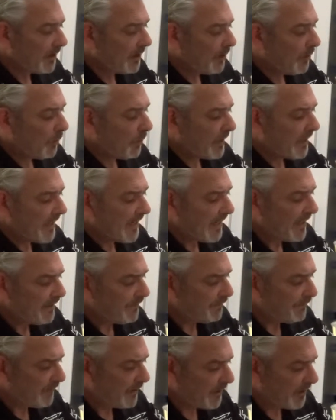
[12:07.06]
We
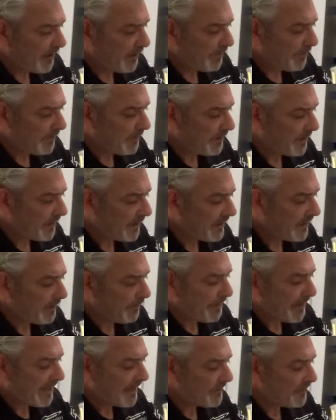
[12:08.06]
have a little
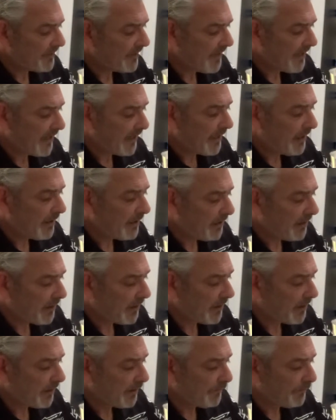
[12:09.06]
badge there
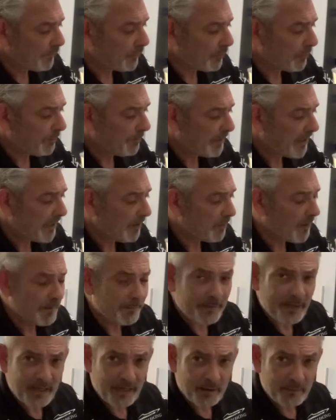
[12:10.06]
for P1
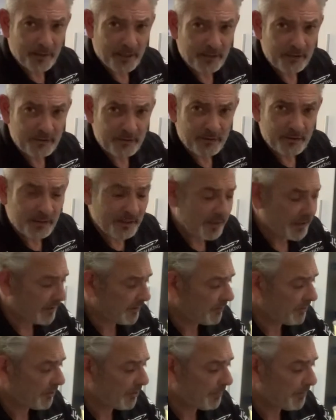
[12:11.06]
Powerboat
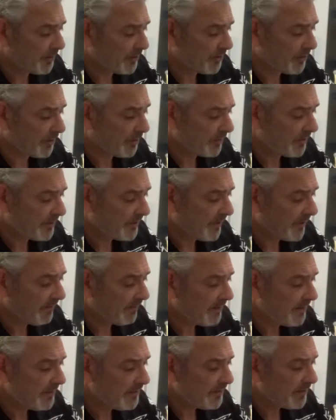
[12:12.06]
Super Stock
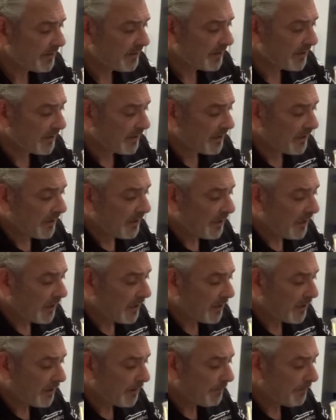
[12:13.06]
Series,
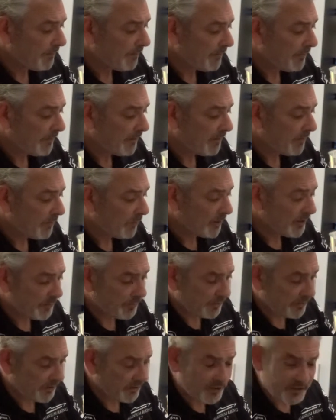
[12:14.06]
which
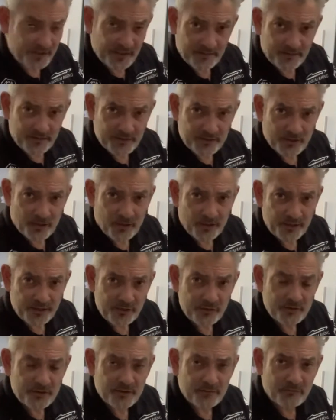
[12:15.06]
was the series that I
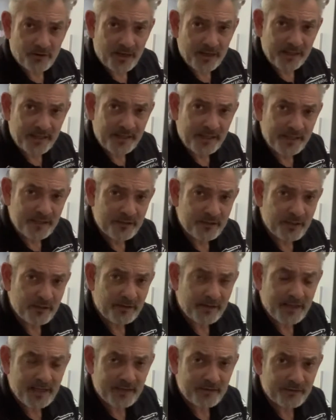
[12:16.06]
used to run in
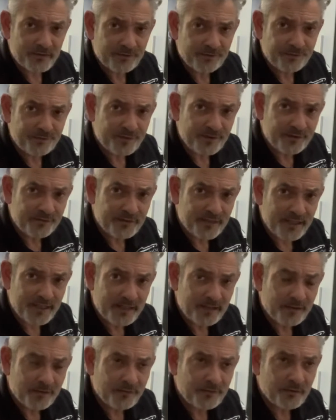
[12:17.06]

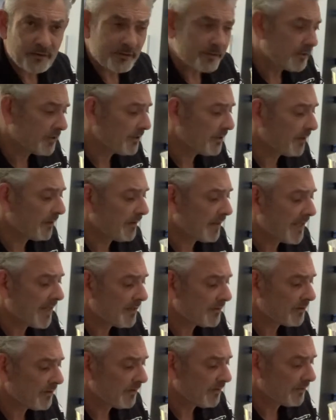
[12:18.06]
2015 through to
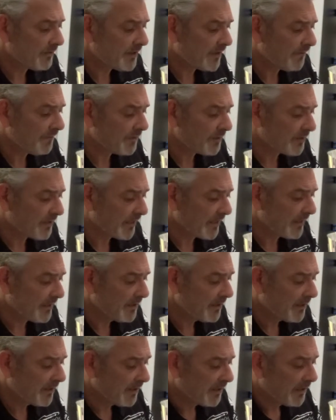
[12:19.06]

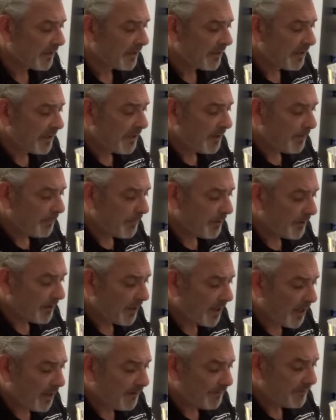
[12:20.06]
2017. But
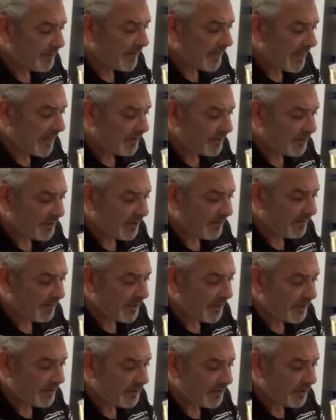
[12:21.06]
after that
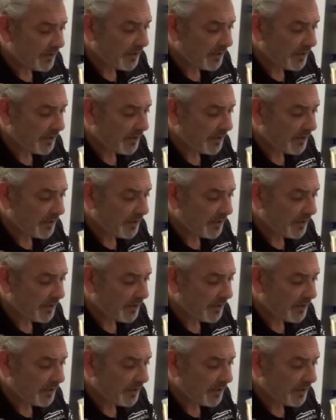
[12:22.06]
series